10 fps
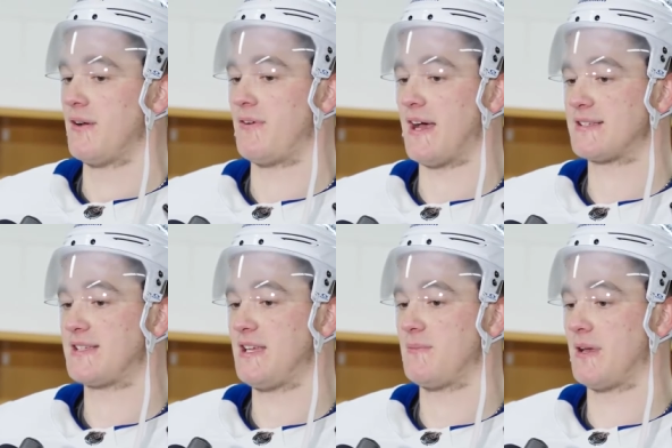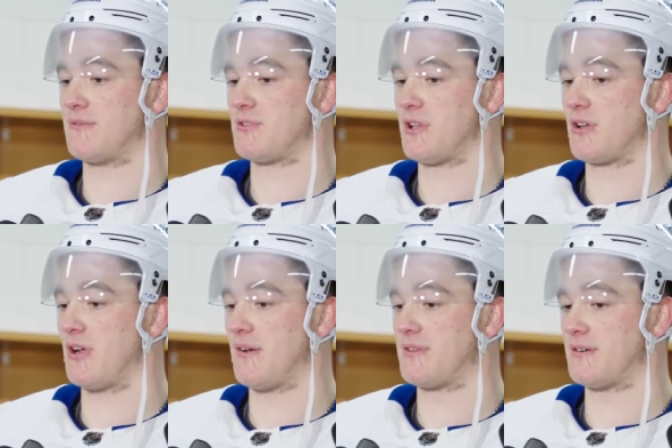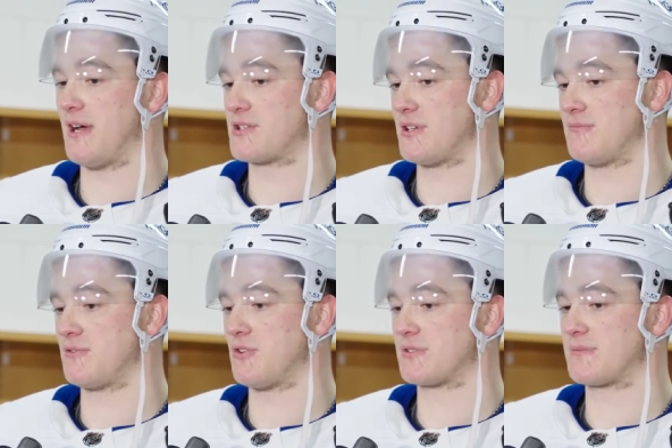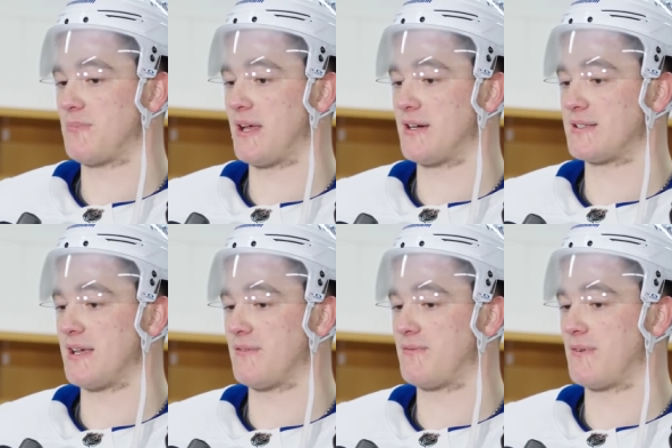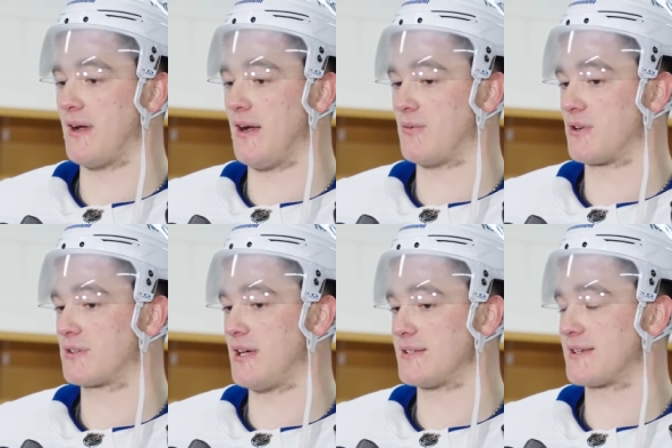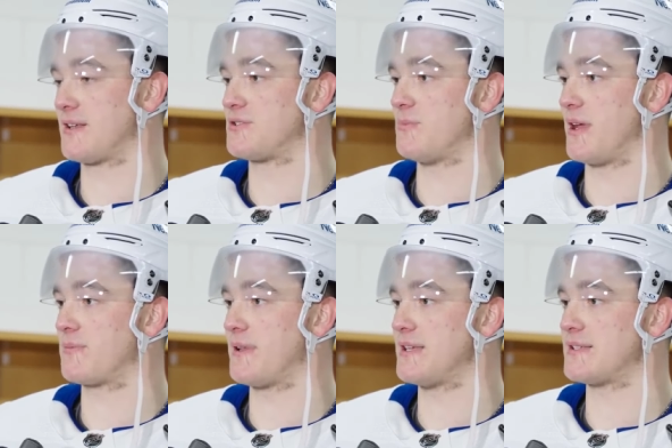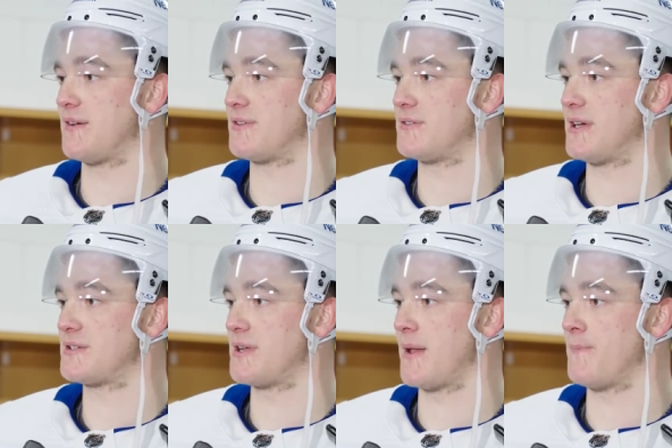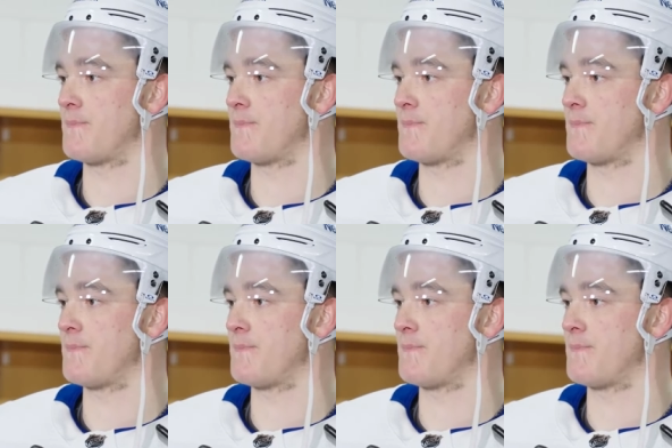fast team and really good off the rush, and those players have uh, world class skill to make plays off the rush. Yeah.